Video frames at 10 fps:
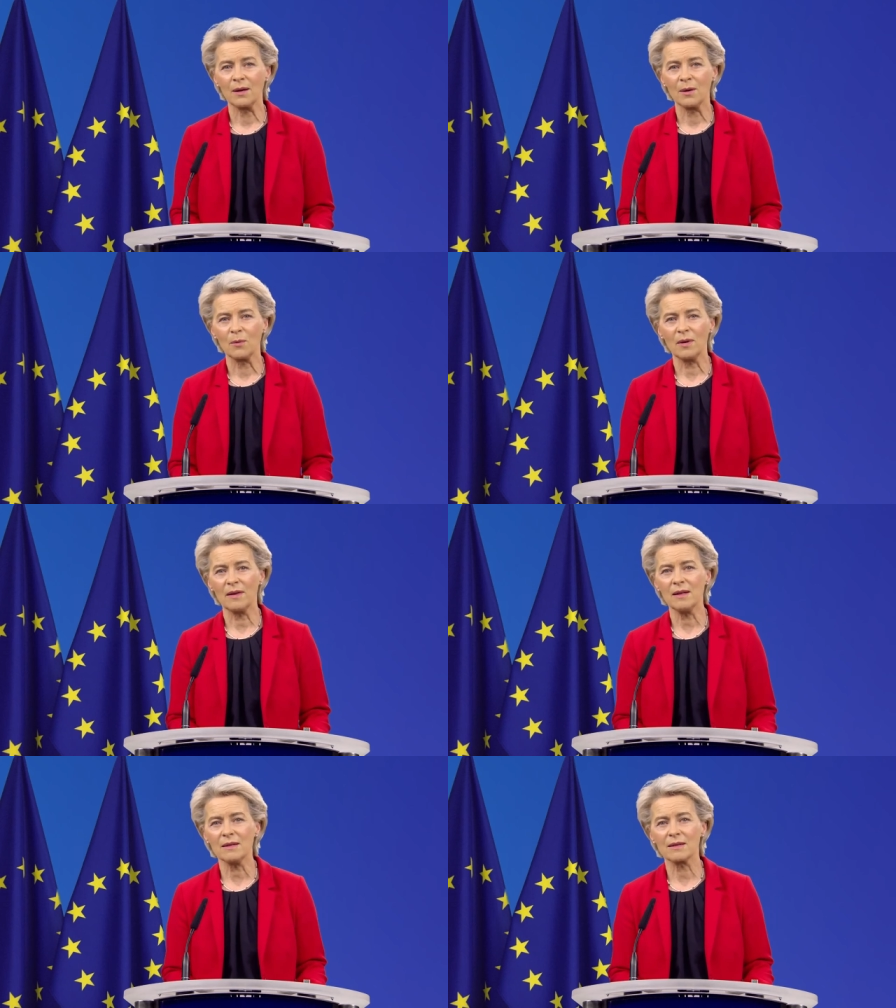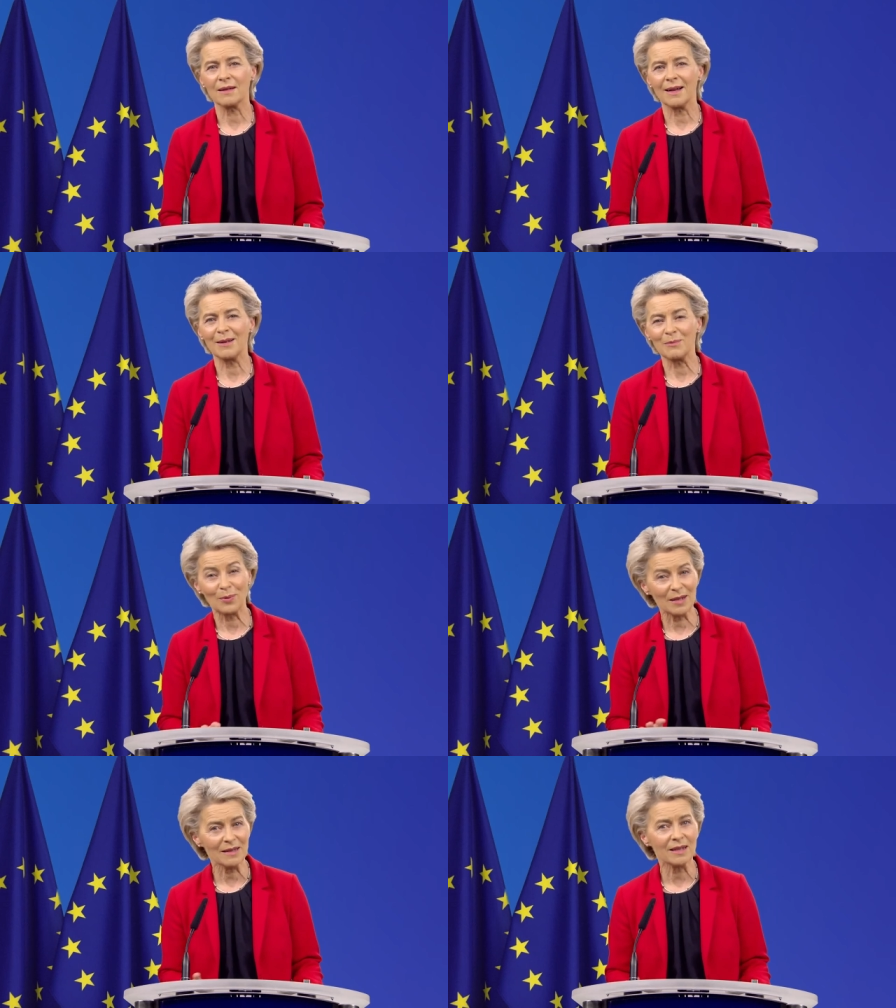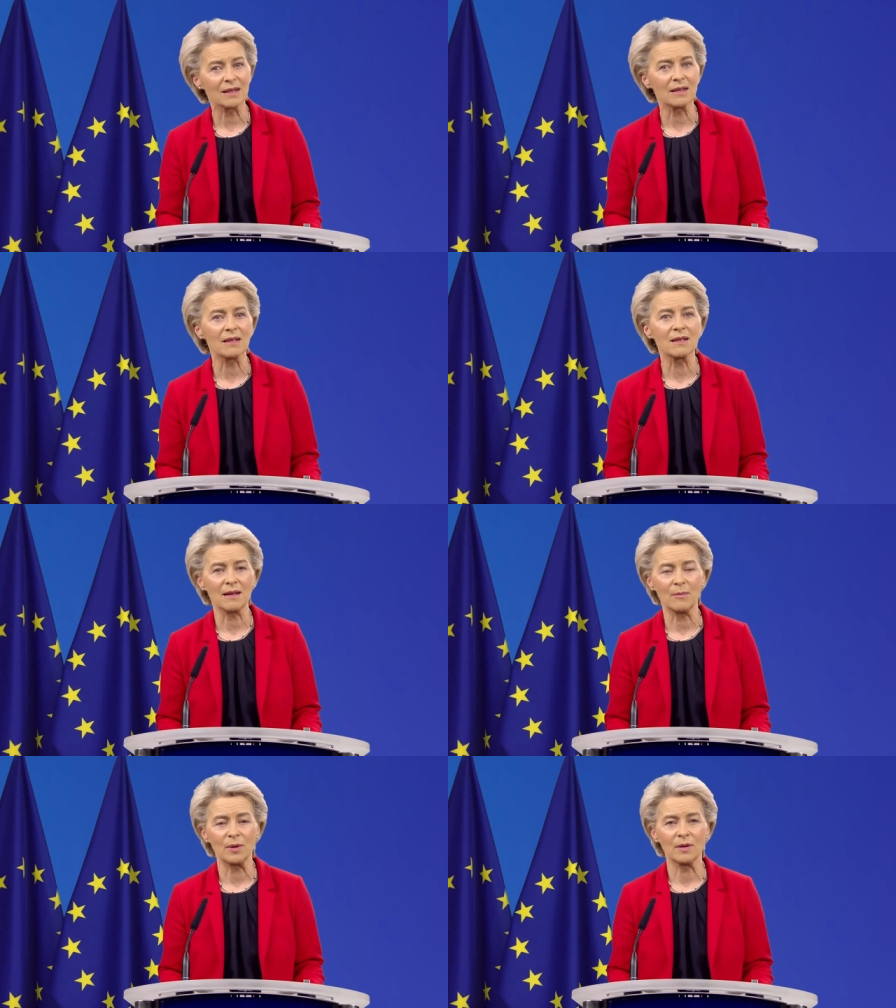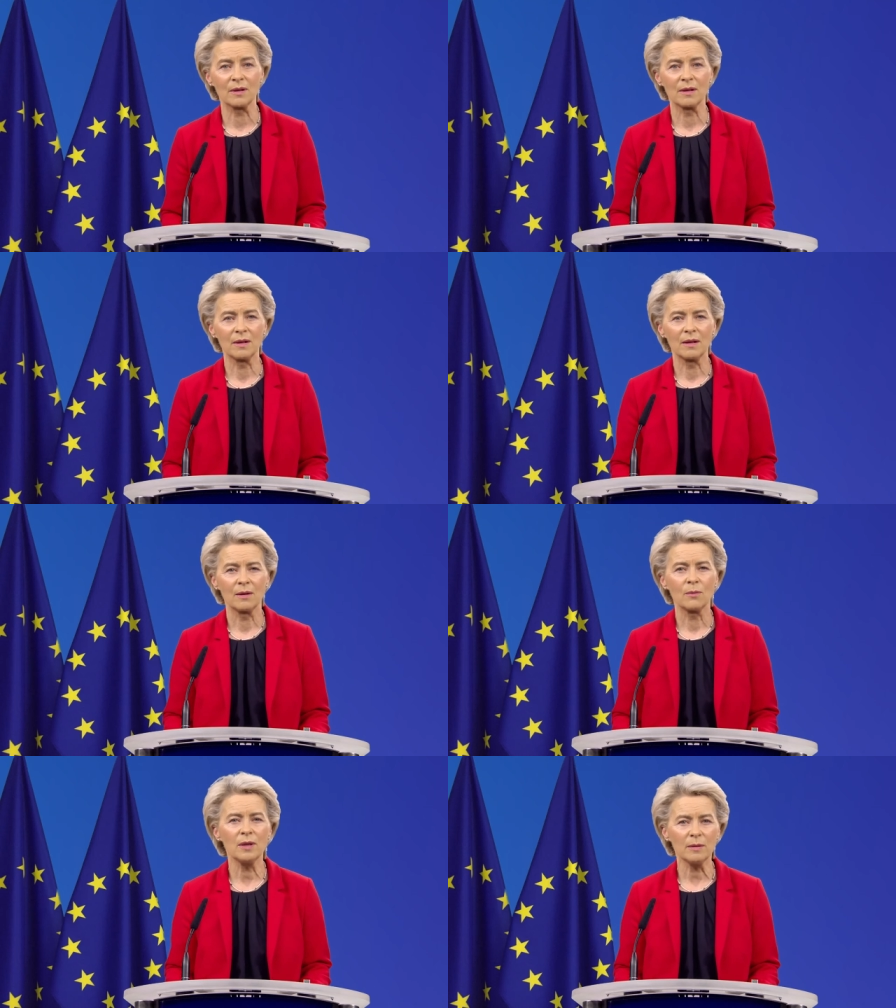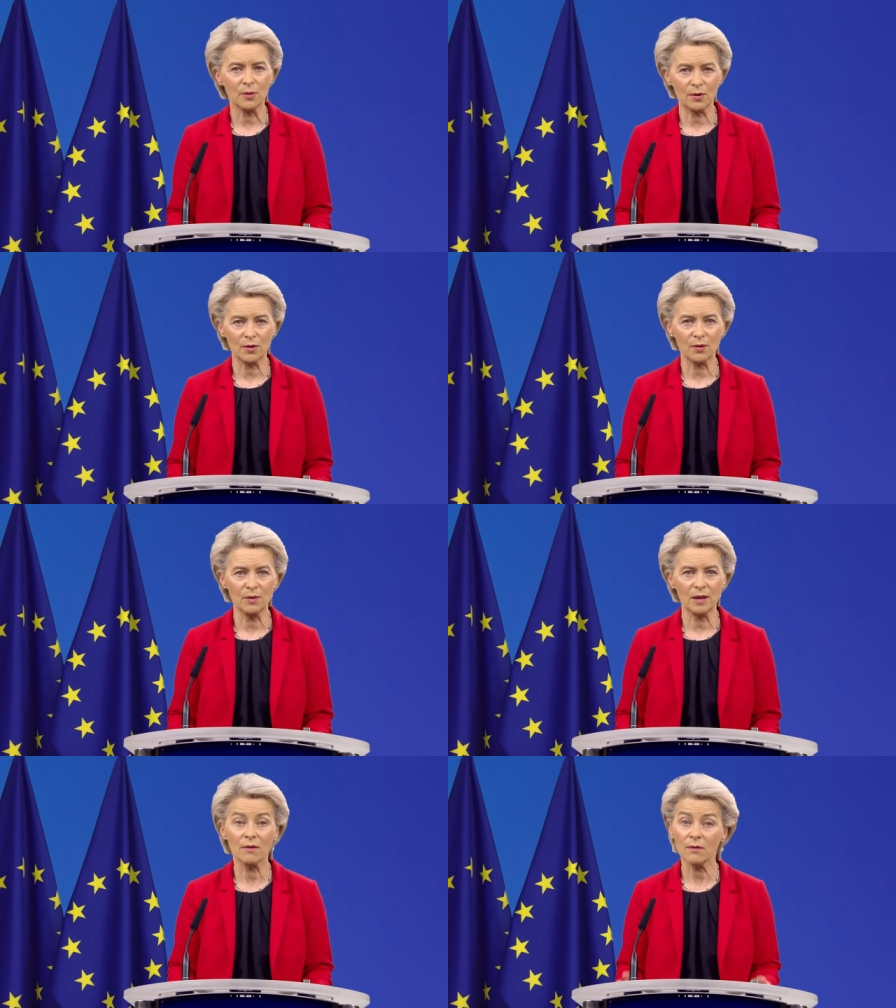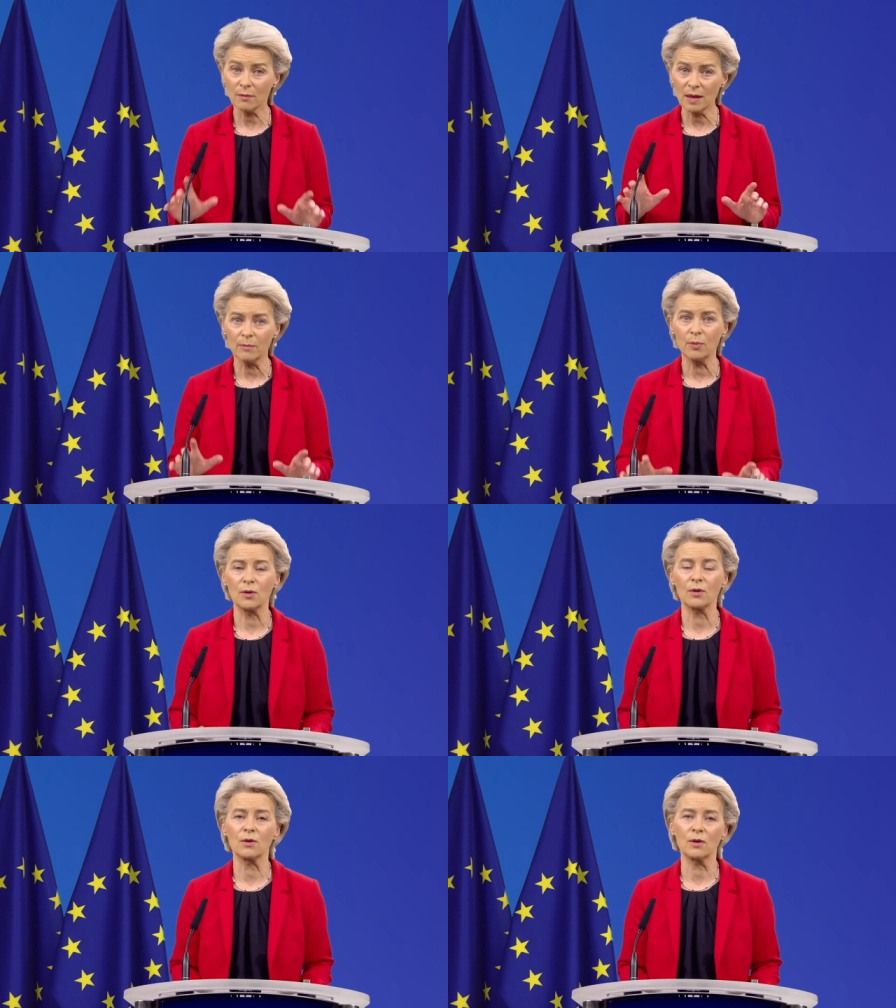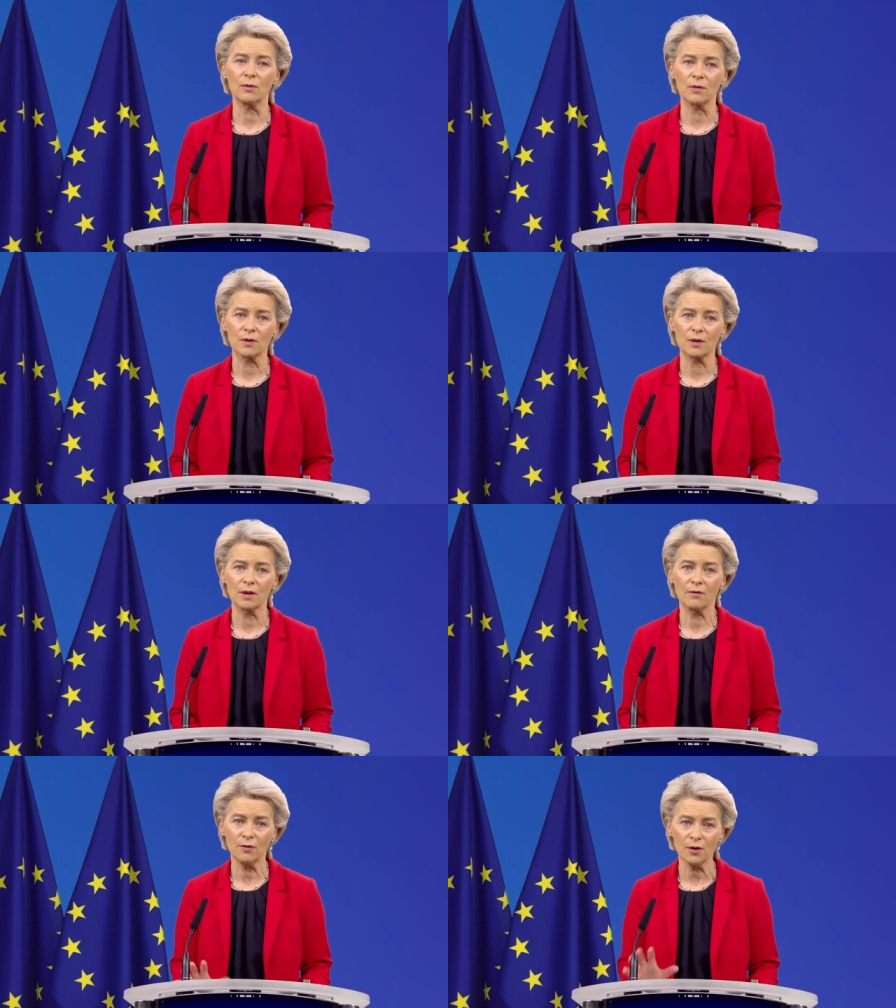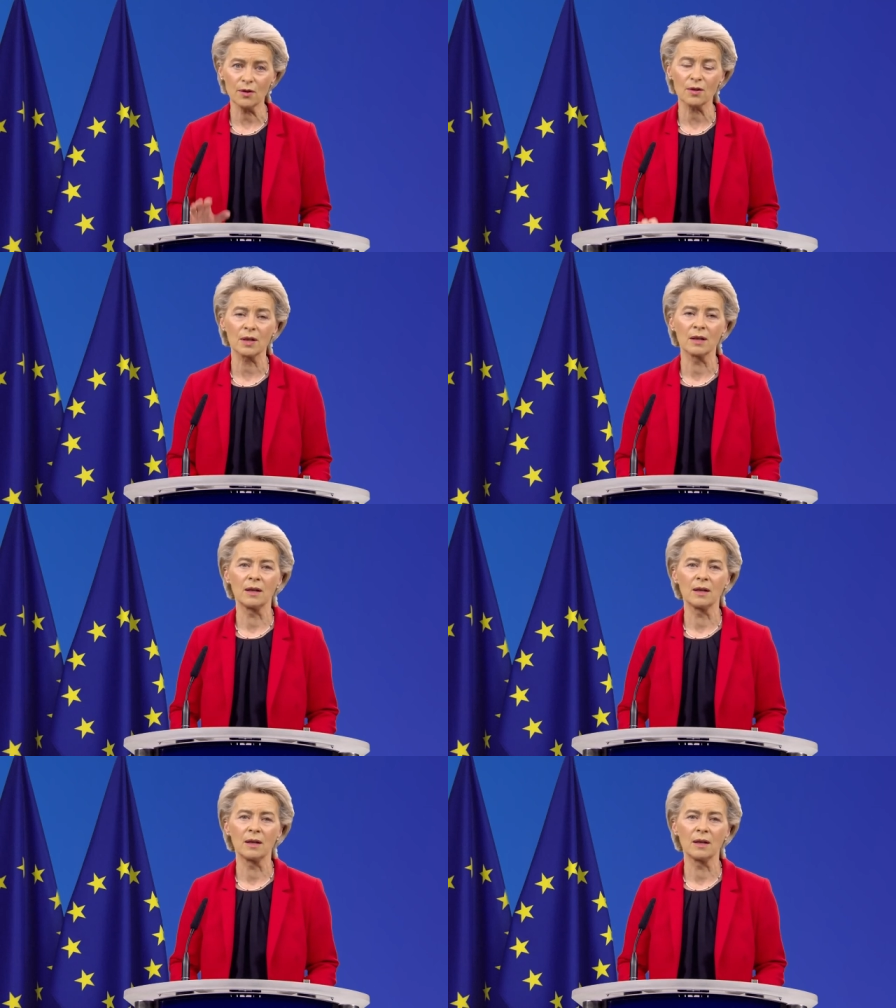With this unprecedented step, we are pursuing three important goals. First,